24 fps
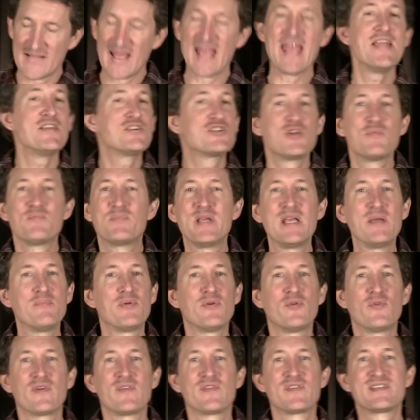Ancient
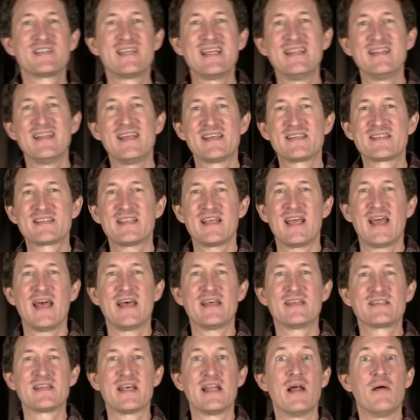people would have seen this
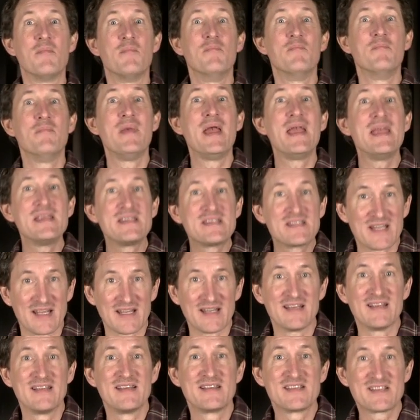as an
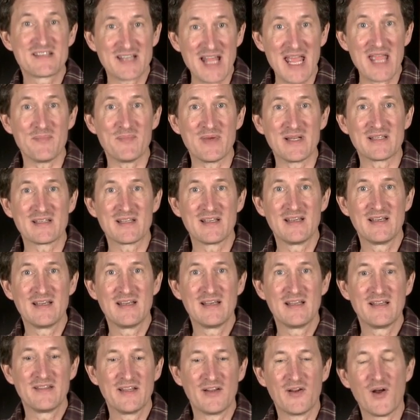amazing statement
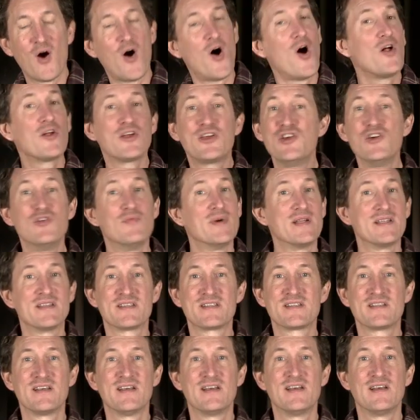that all
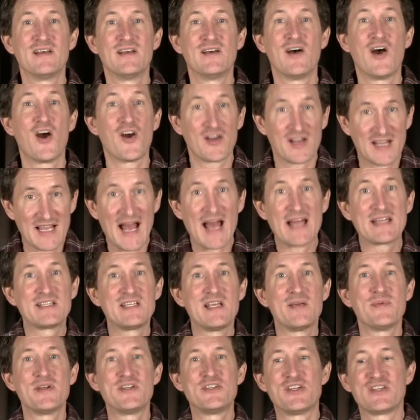humans are God's
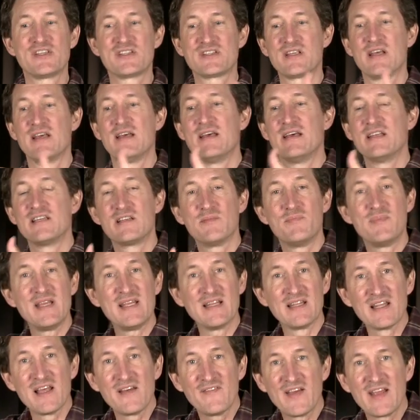images to be
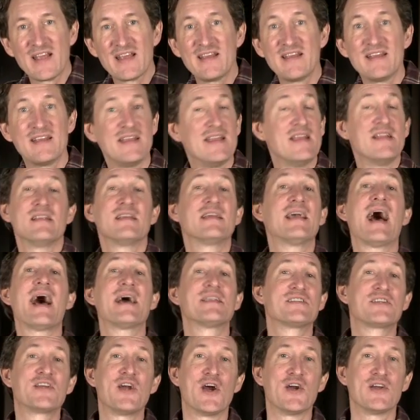living in
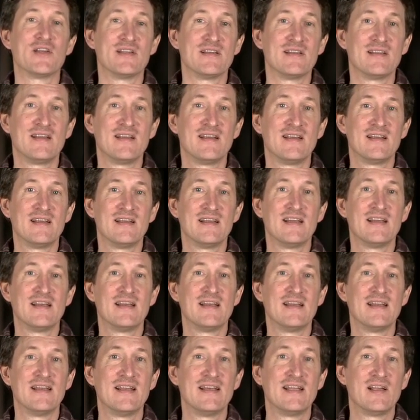God's garden
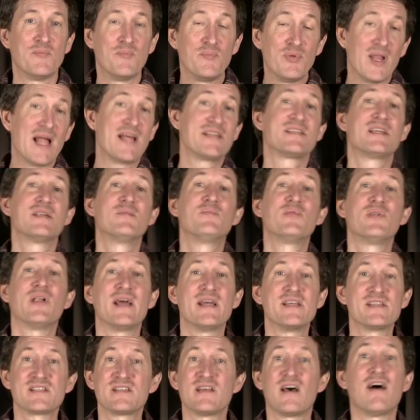in a blessed
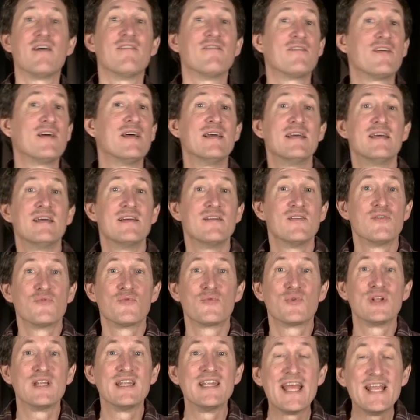place of
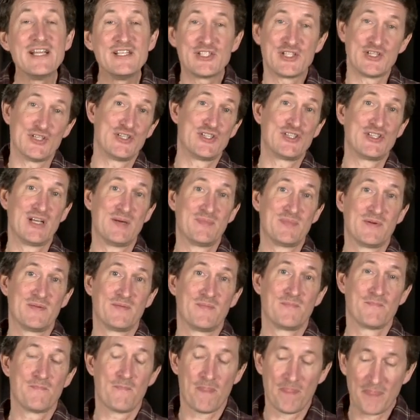relationship.
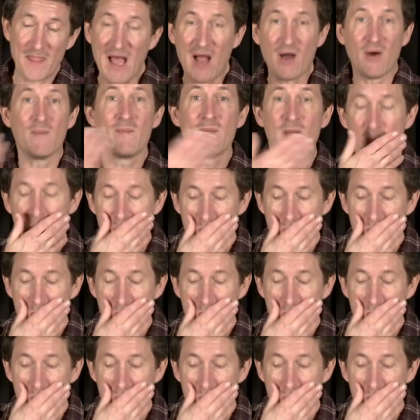Now,